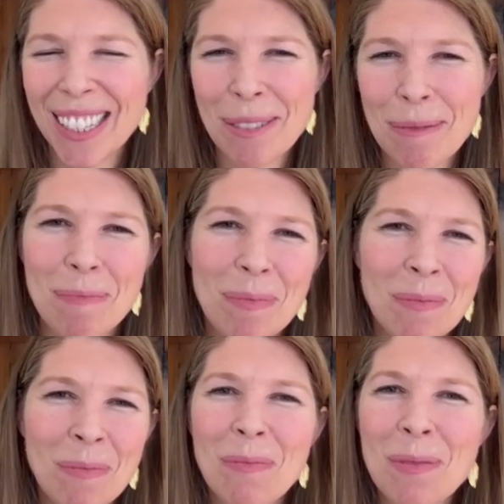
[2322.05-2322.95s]
So
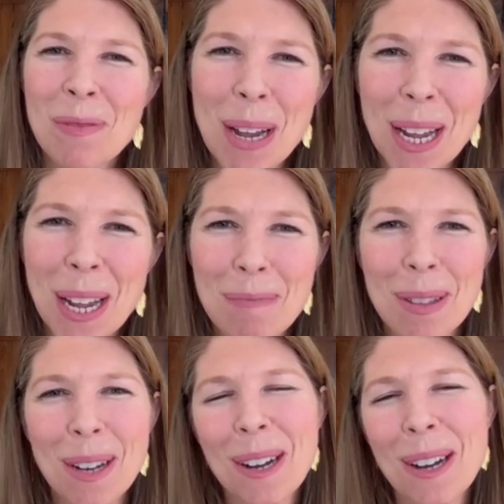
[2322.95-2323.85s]
picking up
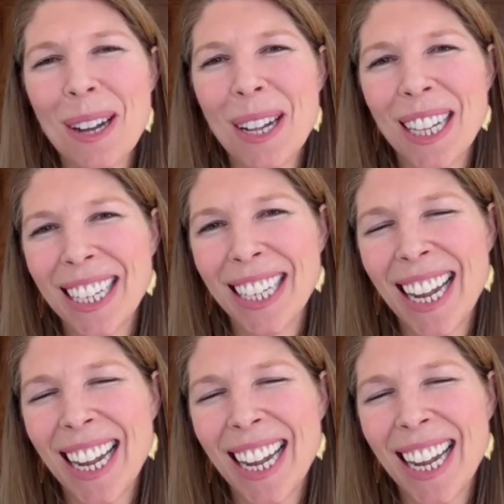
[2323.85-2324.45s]
the call and